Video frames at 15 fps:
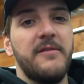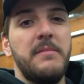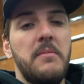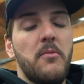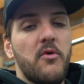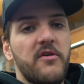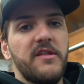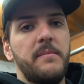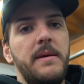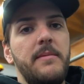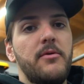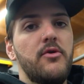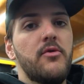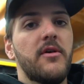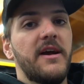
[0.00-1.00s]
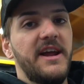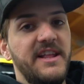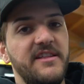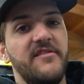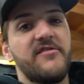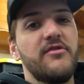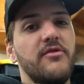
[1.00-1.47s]
gonna be more the people who are
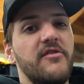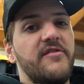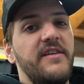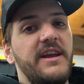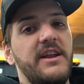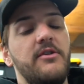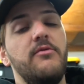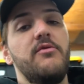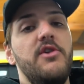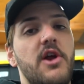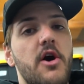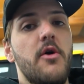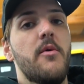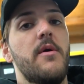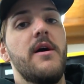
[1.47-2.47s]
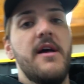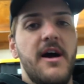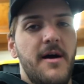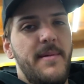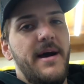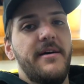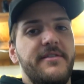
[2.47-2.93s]
in the scooter scene who know
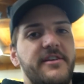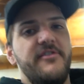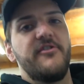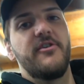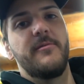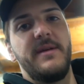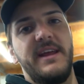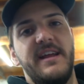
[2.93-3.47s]
about the Derby.